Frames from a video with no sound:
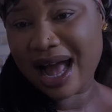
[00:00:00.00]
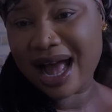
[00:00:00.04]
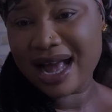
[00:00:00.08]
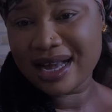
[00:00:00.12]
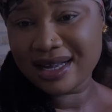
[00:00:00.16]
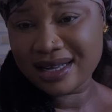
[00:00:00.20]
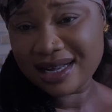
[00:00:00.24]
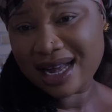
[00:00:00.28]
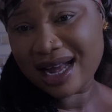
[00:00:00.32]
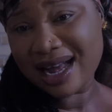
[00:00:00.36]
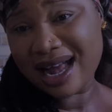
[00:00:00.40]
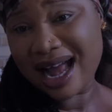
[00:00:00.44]

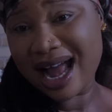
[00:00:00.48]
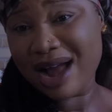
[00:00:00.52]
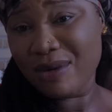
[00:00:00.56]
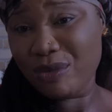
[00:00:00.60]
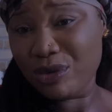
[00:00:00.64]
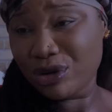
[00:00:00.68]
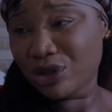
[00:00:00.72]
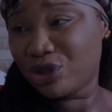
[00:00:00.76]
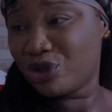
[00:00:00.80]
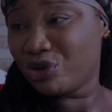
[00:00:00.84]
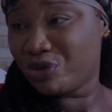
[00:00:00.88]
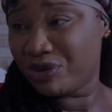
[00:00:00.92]
I
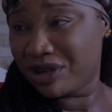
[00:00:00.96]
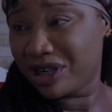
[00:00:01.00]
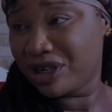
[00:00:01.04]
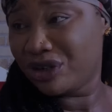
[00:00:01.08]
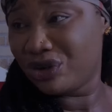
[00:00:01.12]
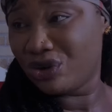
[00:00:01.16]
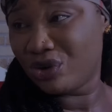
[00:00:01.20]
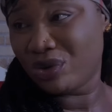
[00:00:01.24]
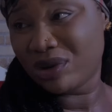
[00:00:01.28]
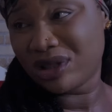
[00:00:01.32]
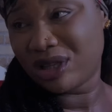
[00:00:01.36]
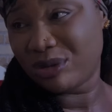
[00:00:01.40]
want to
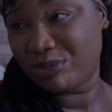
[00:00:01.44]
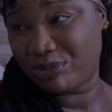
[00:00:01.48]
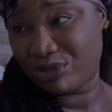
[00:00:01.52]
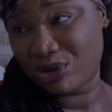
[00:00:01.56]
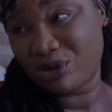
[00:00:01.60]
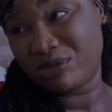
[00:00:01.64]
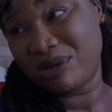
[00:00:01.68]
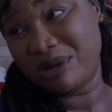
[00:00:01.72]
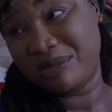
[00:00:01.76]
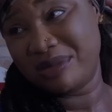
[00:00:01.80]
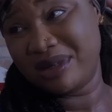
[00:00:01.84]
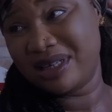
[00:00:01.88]
really know what the
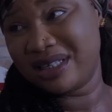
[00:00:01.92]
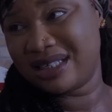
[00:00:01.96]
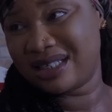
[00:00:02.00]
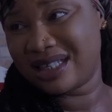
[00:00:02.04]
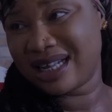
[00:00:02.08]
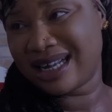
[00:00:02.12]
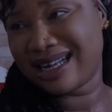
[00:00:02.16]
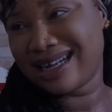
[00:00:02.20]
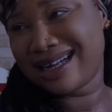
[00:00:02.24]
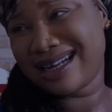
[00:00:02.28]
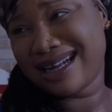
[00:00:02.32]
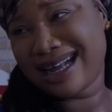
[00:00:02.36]
problem
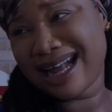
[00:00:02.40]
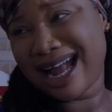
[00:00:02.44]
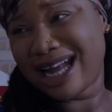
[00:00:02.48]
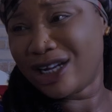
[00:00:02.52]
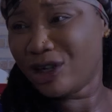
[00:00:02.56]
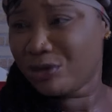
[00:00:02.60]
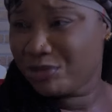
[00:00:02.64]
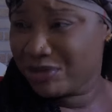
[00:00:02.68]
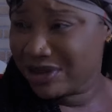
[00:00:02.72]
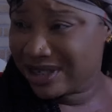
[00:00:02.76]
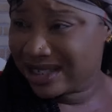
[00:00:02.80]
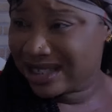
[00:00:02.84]
is. Like,
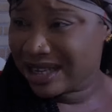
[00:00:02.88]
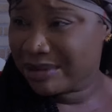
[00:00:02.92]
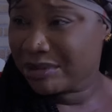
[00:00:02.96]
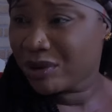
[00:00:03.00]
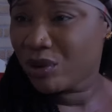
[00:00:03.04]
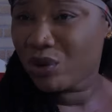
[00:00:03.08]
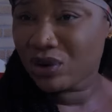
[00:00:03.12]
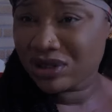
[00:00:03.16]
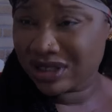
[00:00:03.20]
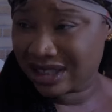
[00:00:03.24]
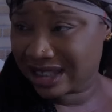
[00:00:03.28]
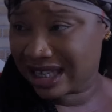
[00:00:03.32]
can you please tell
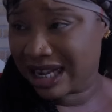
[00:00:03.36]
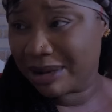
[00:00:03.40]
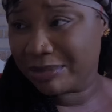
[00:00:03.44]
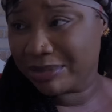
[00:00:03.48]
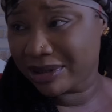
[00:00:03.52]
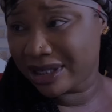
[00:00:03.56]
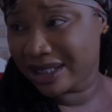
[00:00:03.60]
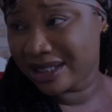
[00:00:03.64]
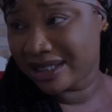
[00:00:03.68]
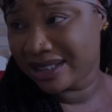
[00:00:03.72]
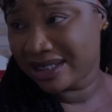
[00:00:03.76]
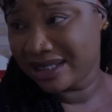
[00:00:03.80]
me what is
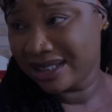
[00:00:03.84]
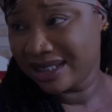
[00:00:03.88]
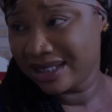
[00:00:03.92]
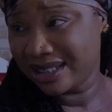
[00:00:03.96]
happening?